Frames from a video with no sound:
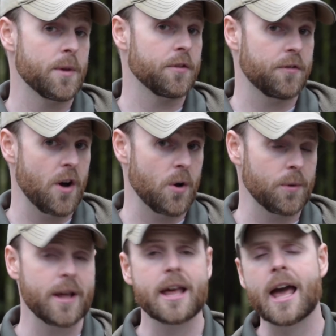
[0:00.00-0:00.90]
with a
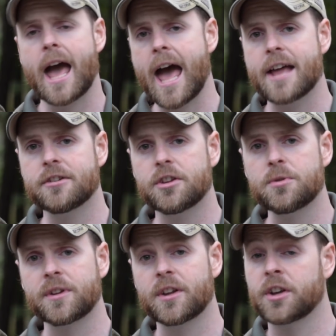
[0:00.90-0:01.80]
phone, and
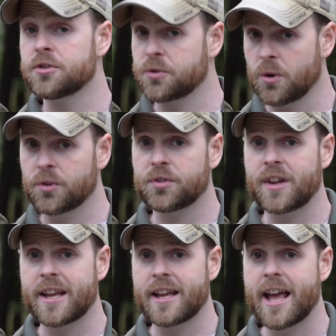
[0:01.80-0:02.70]
using Control
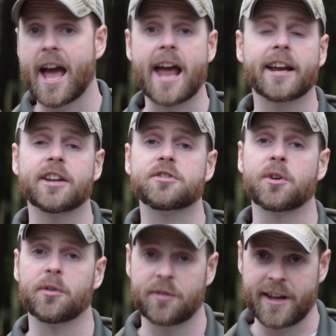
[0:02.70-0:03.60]
C and
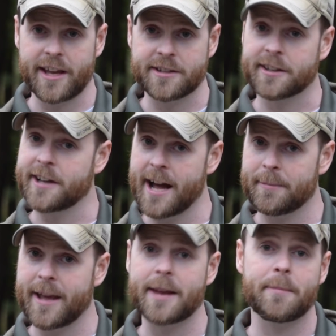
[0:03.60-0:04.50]
Control V to
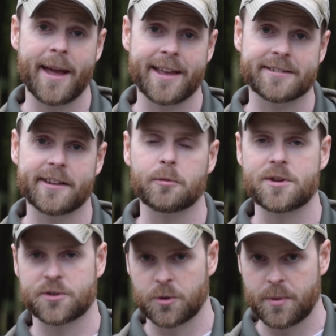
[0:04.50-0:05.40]
copy and paste the
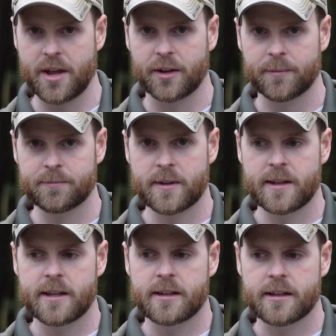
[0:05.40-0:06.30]
original bill.
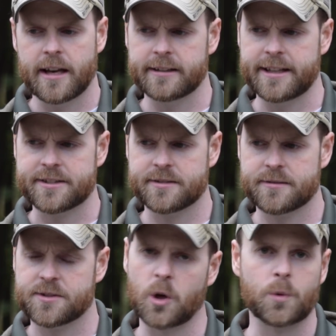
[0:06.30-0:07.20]
At least
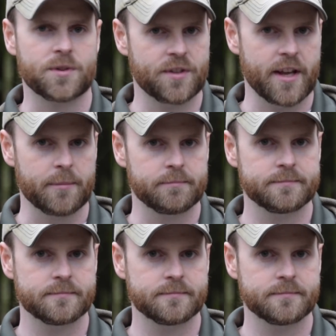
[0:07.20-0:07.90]
so it would seem.